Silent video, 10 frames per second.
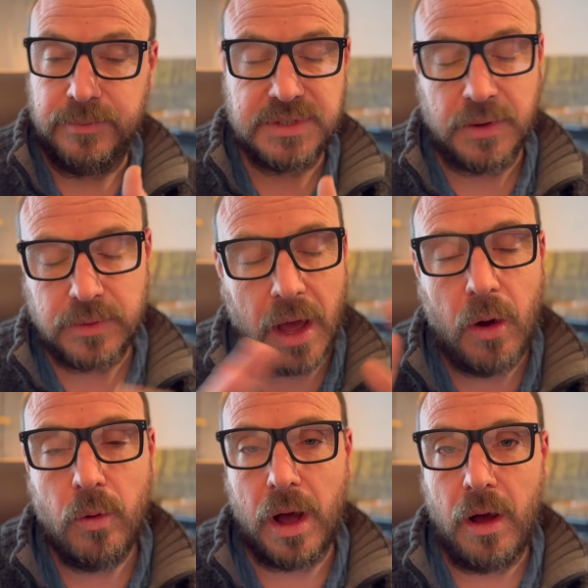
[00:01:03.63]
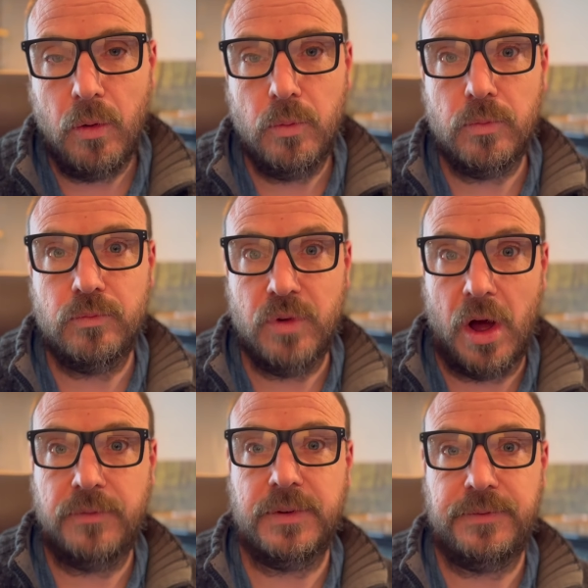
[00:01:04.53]
So a whole
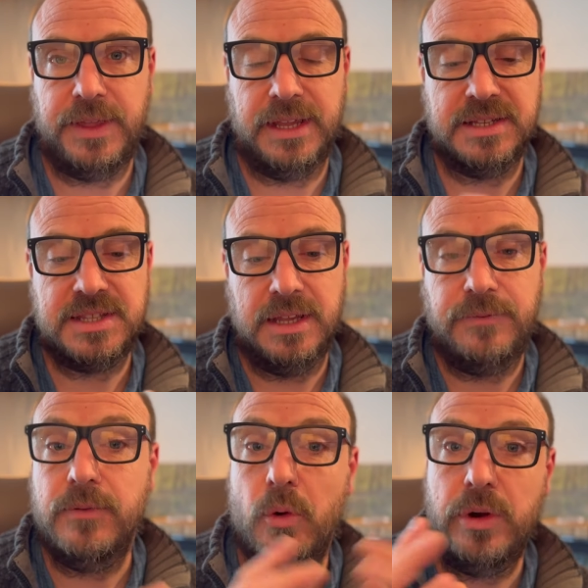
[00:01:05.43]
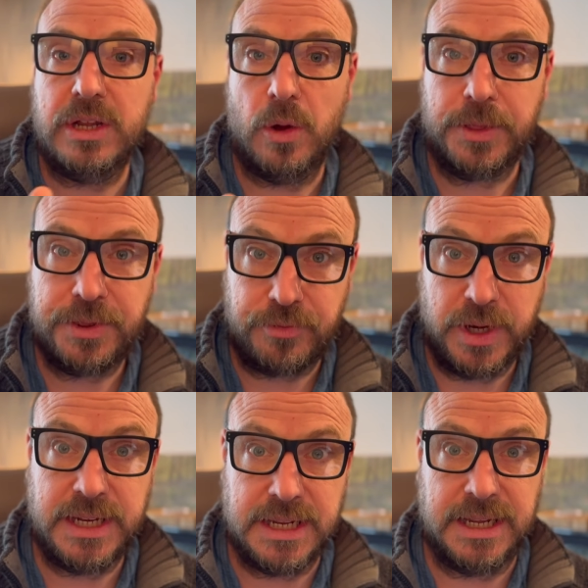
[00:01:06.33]
raft of things that if you've already got
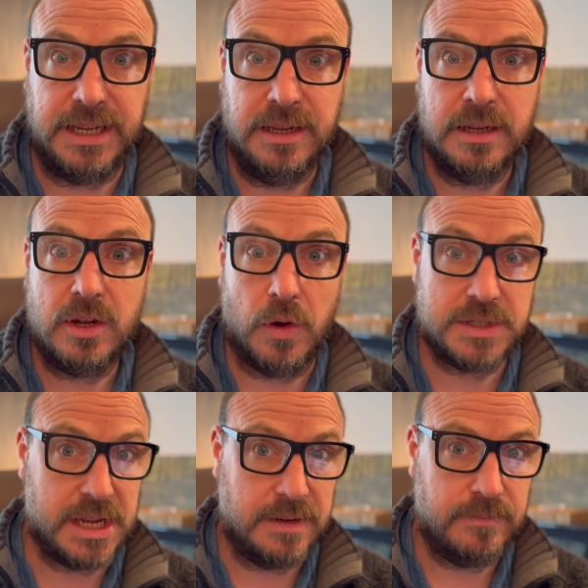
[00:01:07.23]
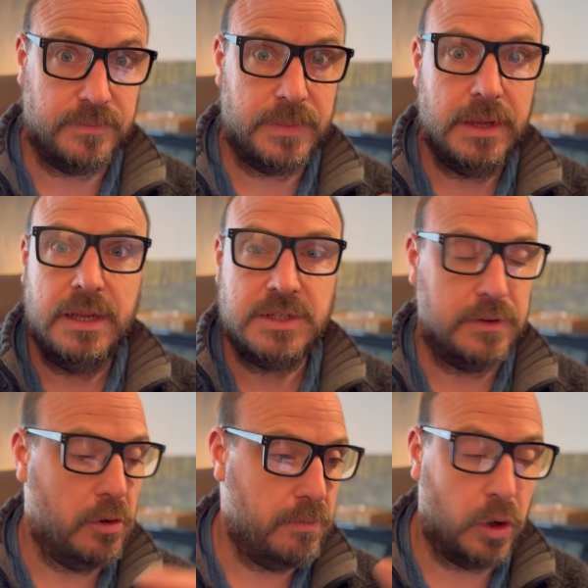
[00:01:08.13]
3D content, so you've
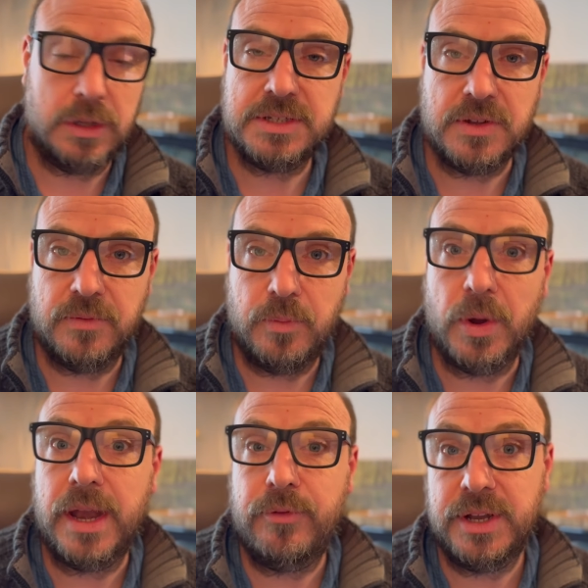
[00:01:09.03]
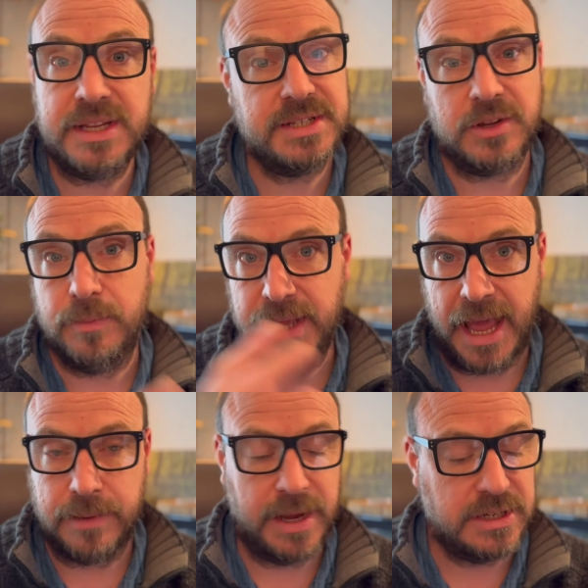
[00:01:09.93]
got models of whatever it is, it could be
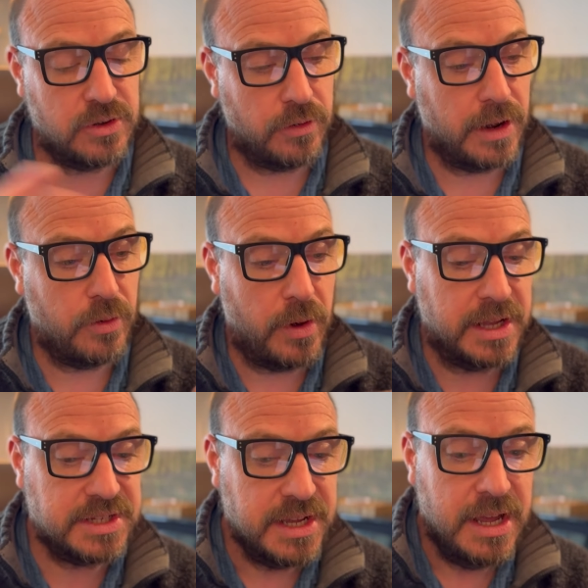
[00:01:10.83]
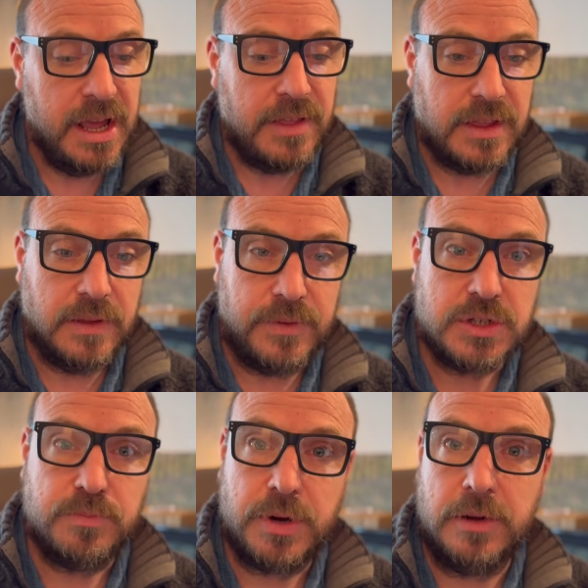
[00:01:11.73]
animated or otherwise, then the
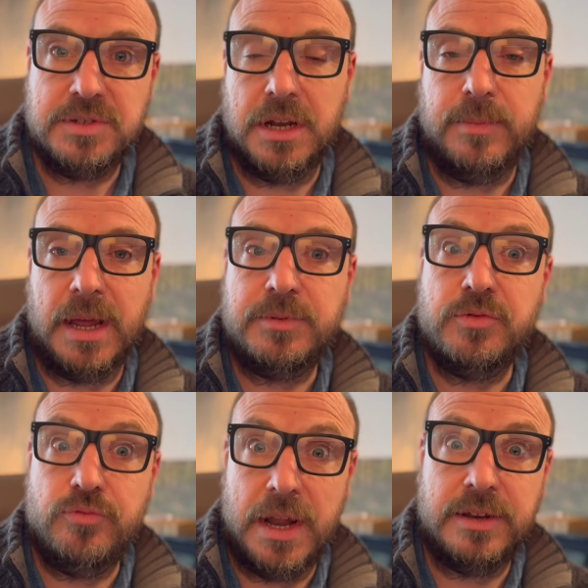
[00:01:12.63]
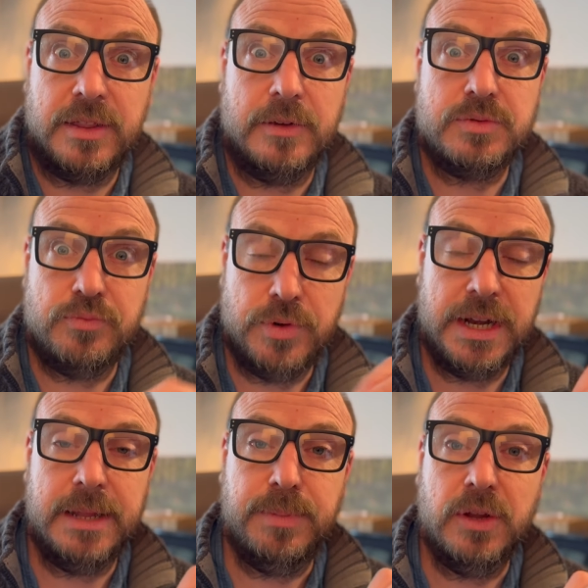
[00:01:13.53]
Vision Pro is going to be able to render those
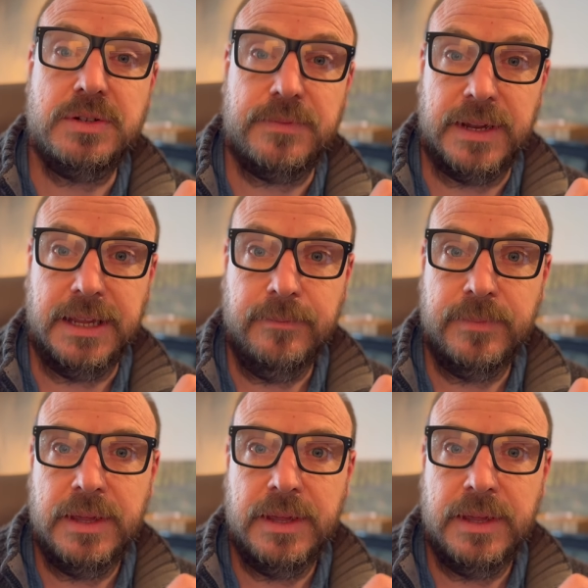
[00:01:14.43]
really beautifully